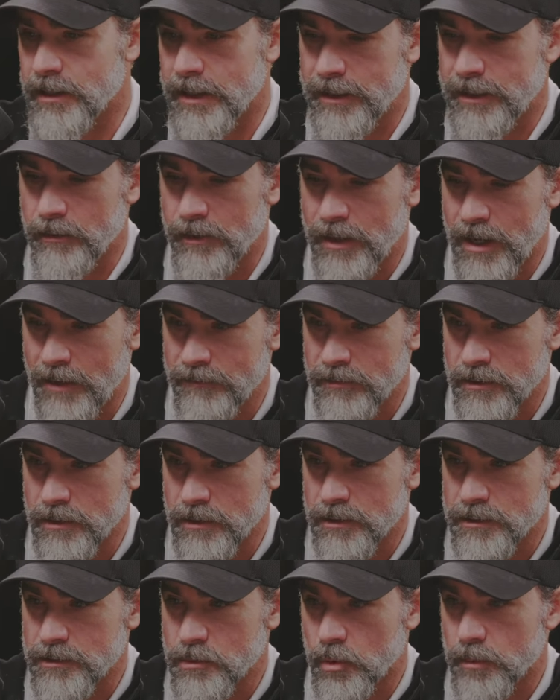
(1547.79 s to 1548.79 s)
they don't have a,
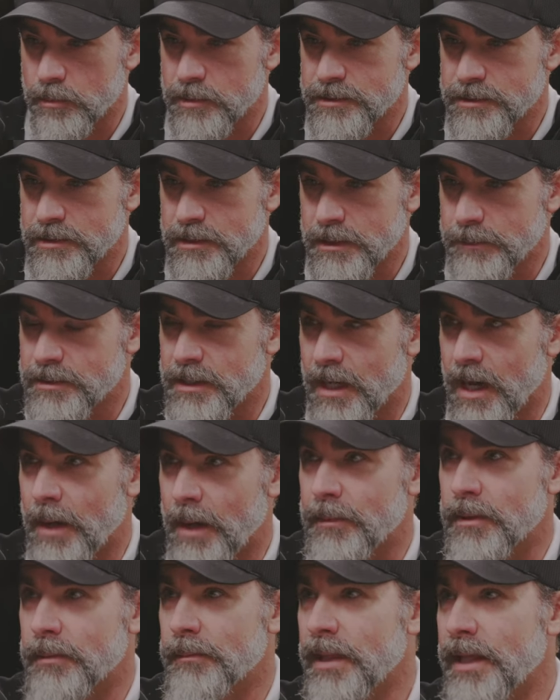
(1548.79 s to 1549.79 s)
a normal sleep
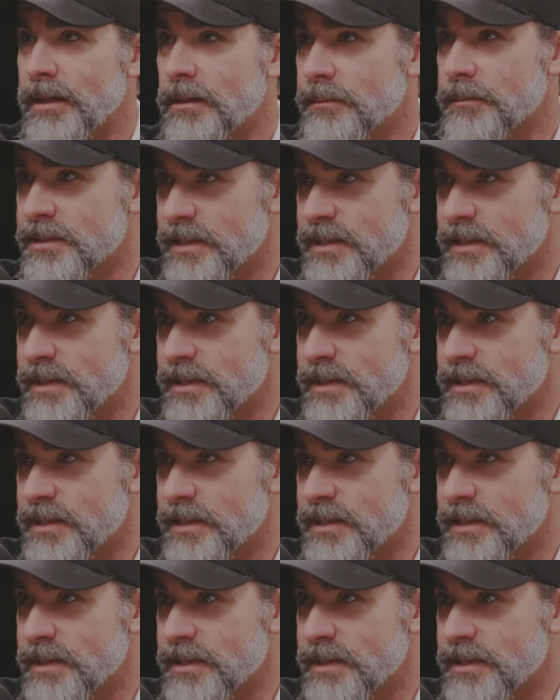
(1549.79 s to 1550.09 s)
time, you're letting them